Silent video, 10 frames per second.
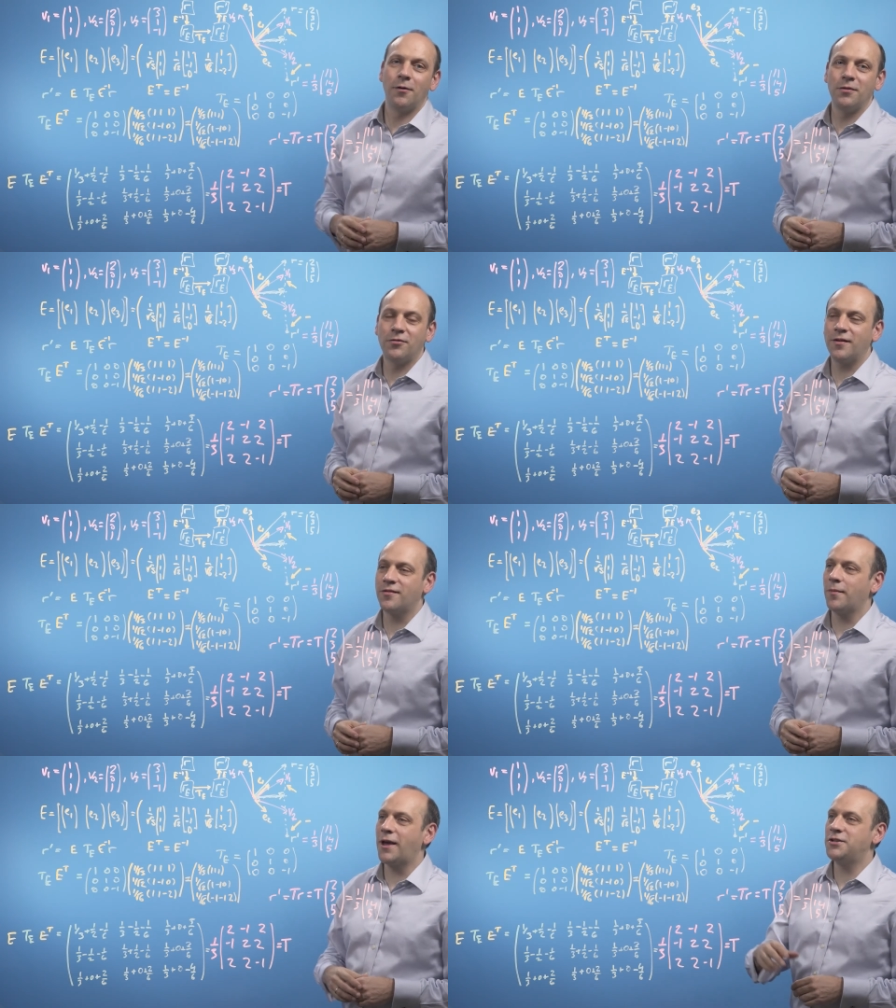with
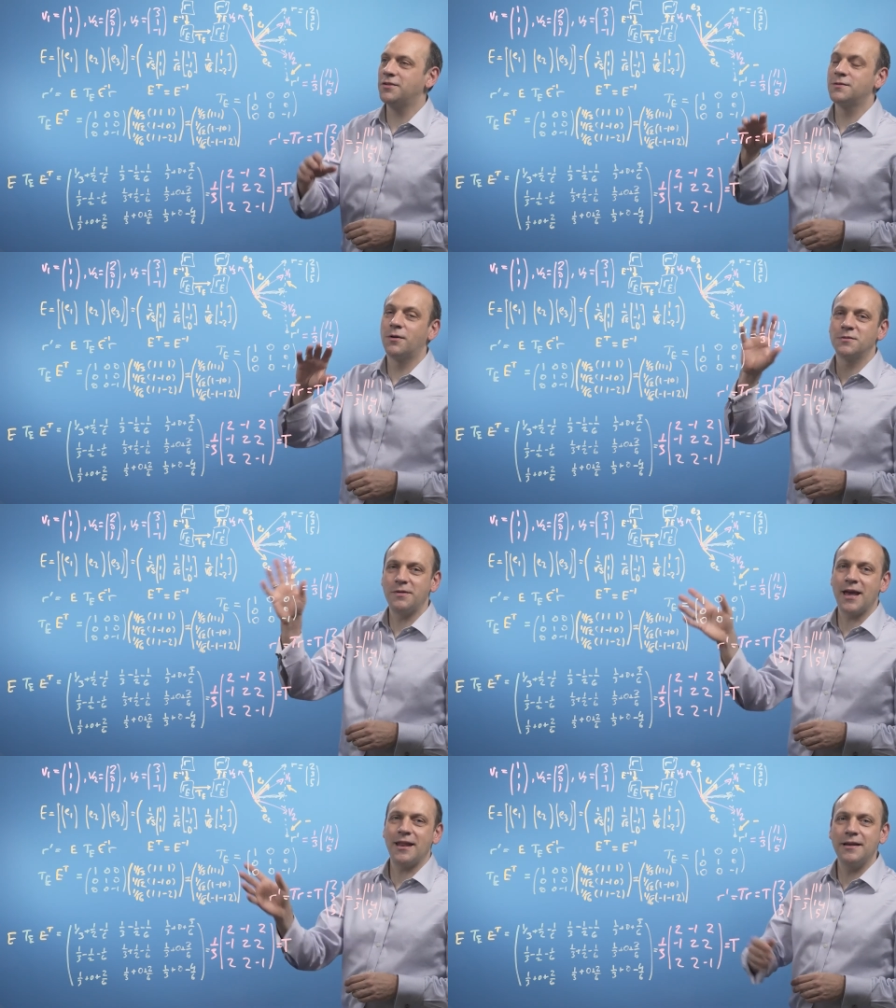transformations, once
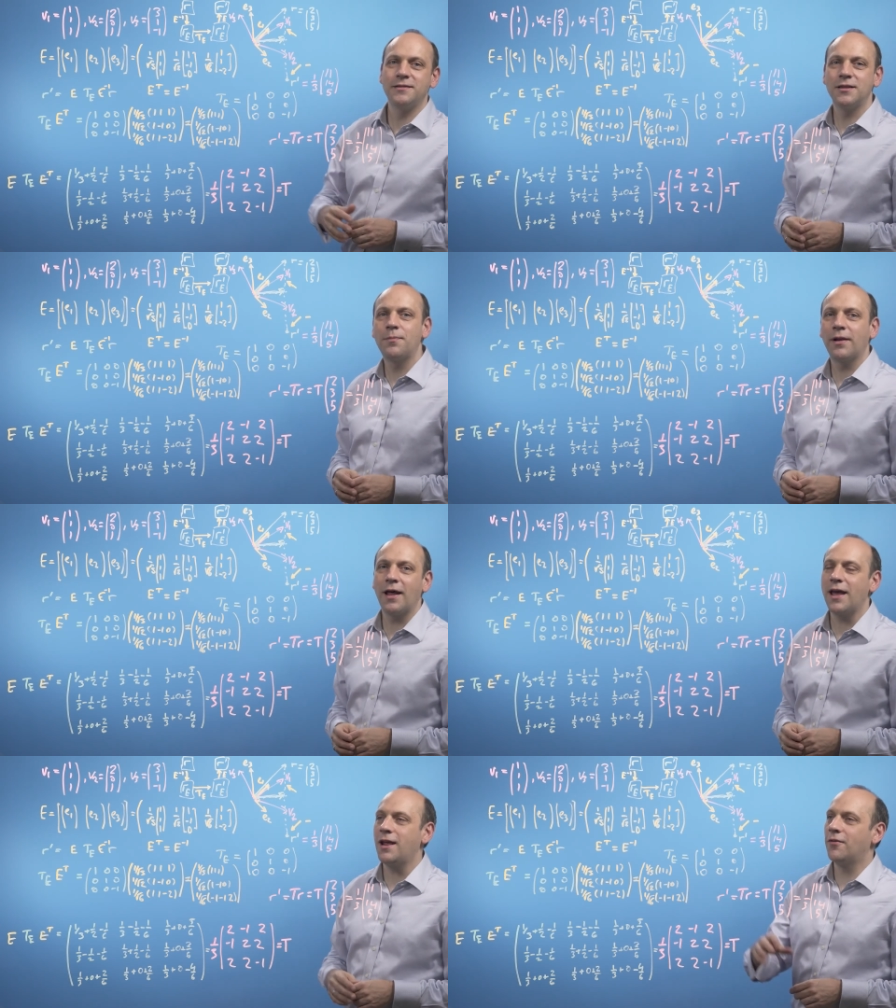we get into the
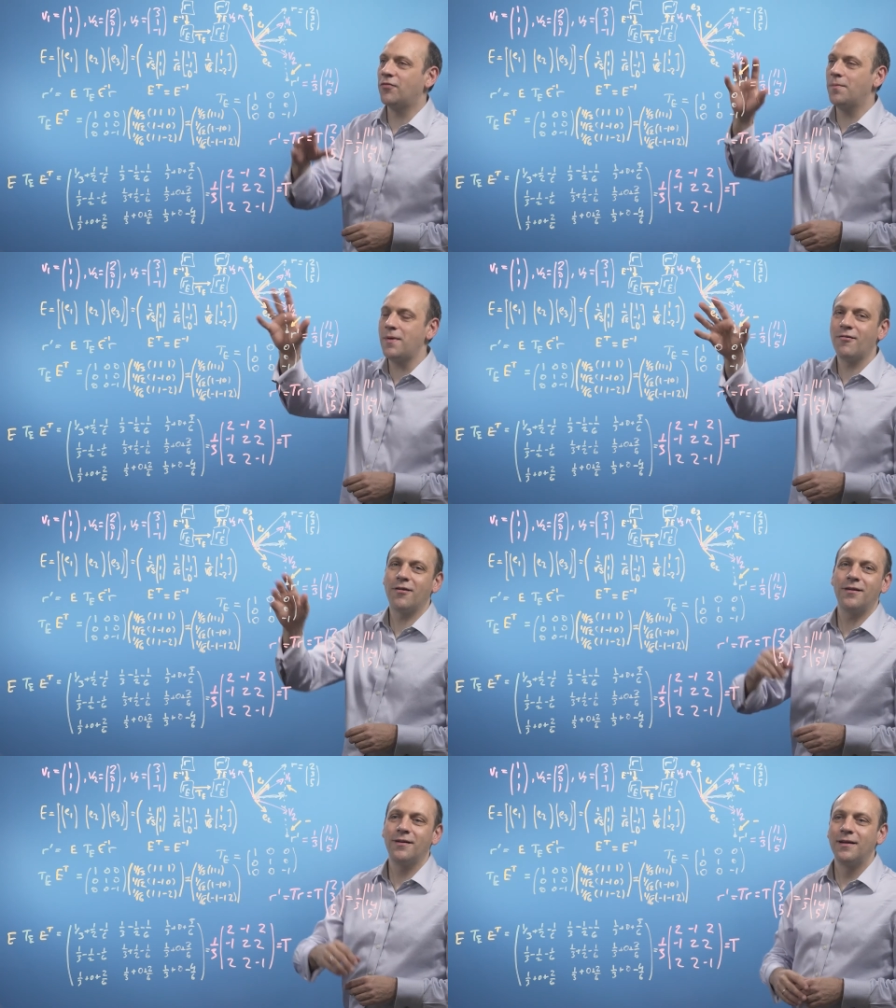plane of the
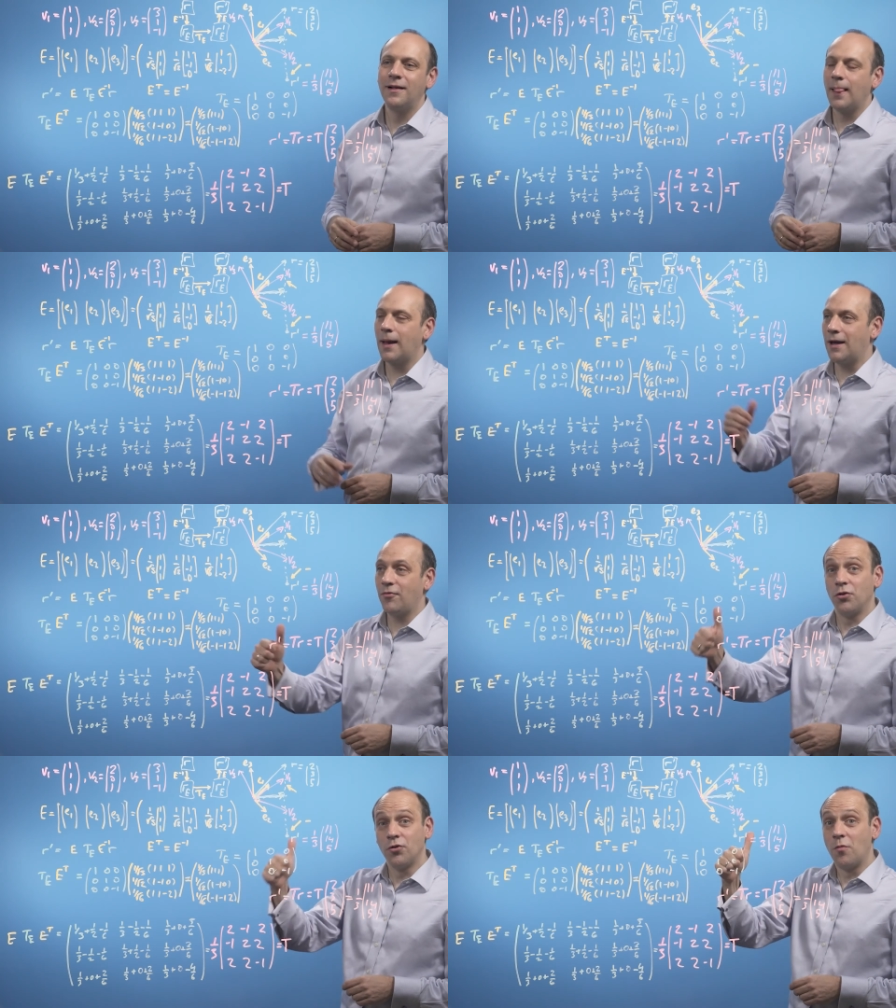mirror
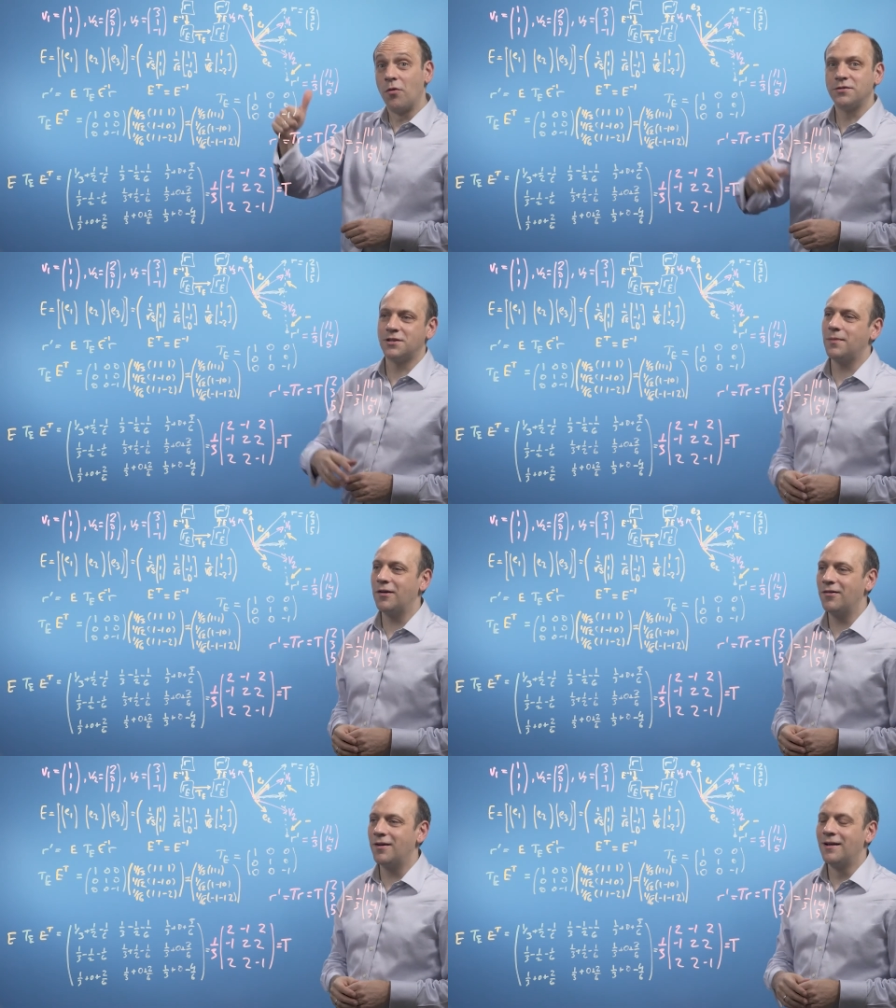and the normal to the
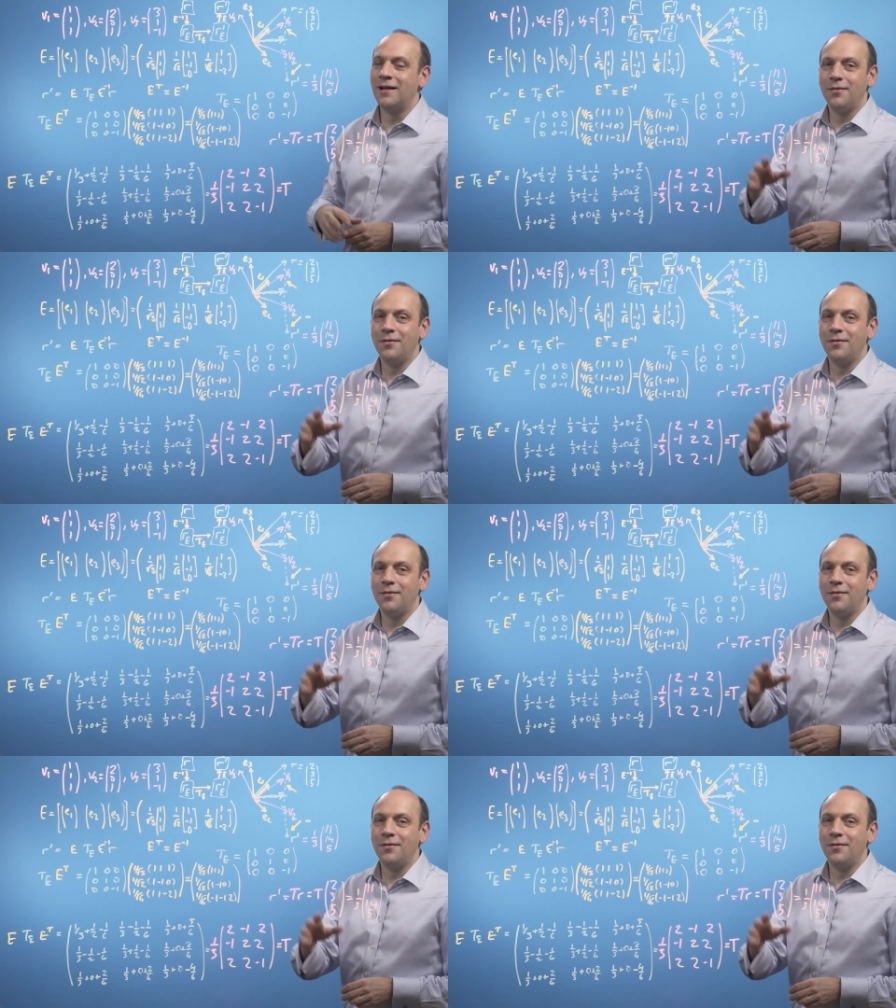mirror,